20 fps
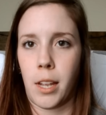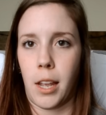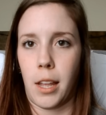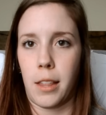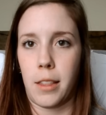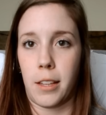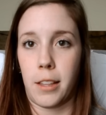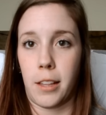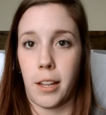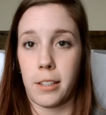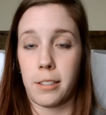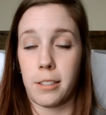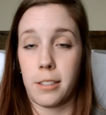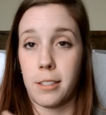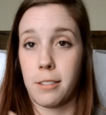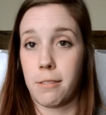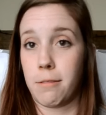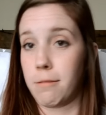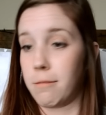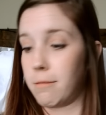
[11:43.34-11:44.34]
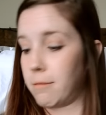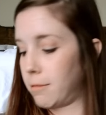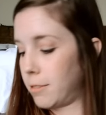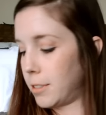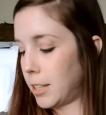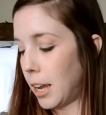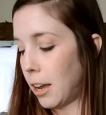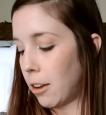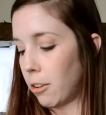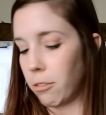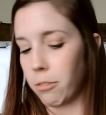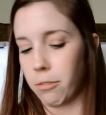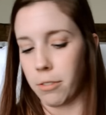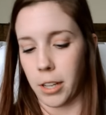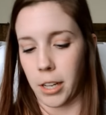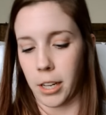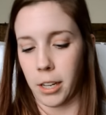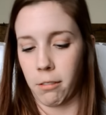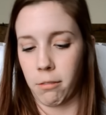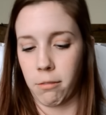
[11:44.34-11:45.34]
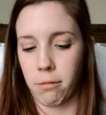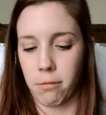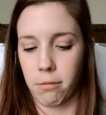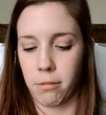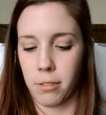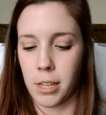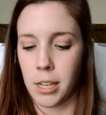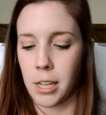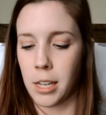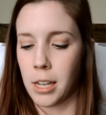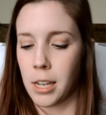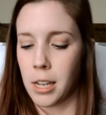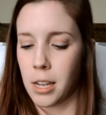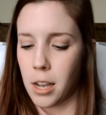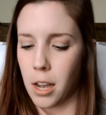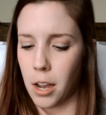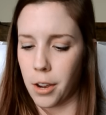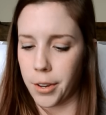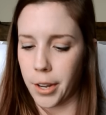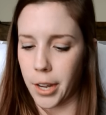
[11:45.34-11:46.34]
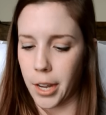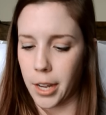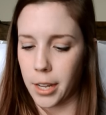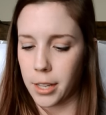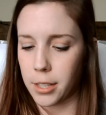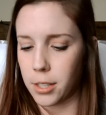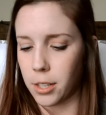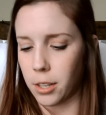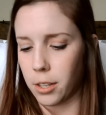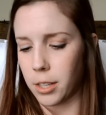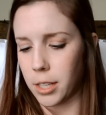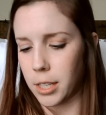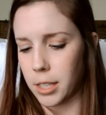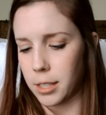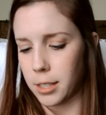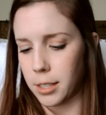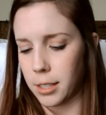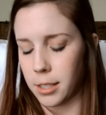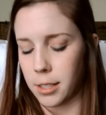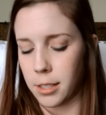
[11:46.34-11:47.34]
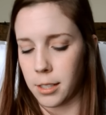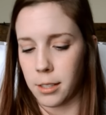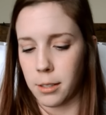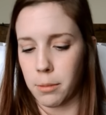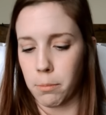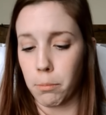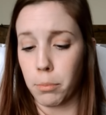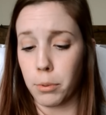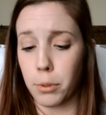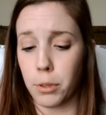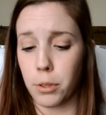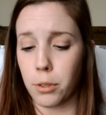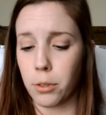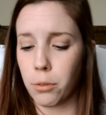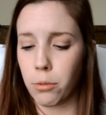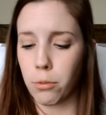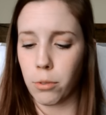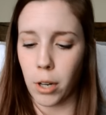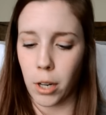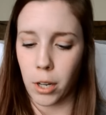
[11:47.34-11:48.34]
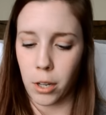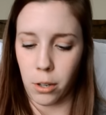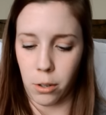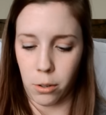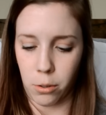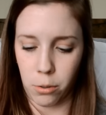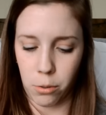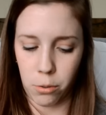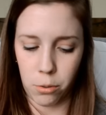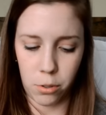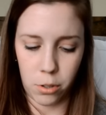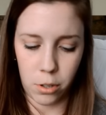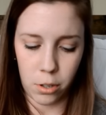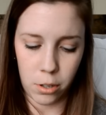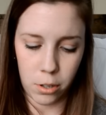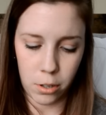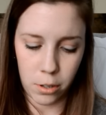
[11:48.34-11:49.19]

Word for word: And then that's the e l f thing. Okay, so this is Blue Rose.